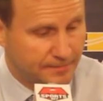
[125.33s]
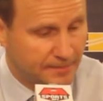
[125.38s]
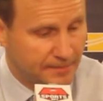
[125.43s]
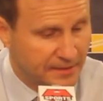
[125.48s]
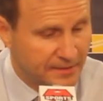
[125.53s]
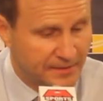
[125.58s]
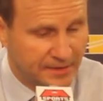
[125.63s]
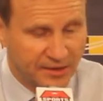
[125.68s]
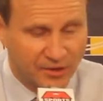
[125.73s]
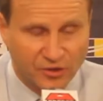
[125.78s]

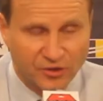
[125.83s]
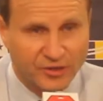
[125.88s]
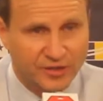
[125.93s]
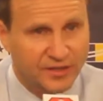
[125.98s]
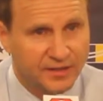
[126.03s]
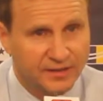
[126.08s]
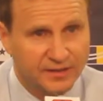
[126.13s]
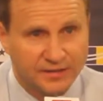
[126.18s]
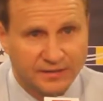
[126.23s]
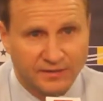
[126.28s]
His
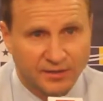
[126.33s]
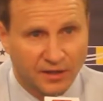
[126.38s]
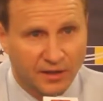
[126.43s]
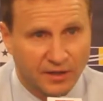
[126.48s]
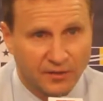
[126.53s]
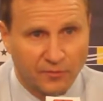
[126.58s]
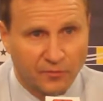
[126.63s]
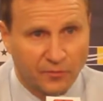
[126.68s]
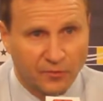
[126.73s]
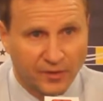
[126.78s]
energy, his
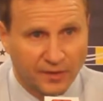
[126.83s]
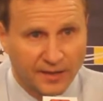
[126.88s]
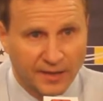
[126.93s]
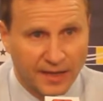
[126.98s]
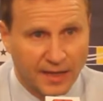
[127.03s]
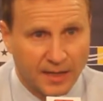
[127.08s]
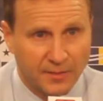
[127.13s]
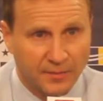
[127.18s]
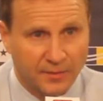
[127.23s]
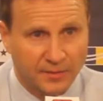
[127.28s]
love for the
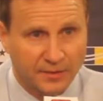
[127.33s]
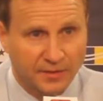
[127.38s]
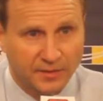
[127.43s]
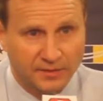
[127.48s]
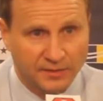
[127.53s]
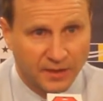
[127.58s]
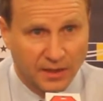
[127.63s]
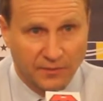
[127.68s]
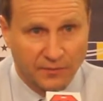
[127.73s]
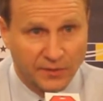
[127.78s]
game, and
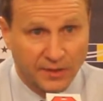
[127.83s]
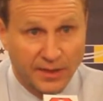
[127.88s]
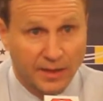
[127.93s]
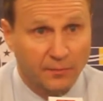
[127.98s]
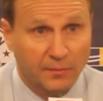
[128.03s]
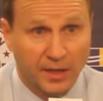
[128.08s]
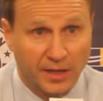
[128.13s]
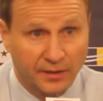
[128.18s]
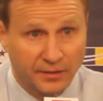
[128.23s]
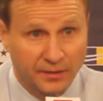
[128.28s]
his love to
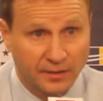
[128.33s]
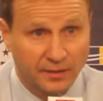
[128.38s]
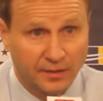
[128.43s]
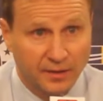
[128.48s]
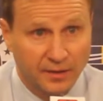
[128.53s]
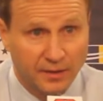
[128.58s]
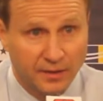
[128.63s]
get better.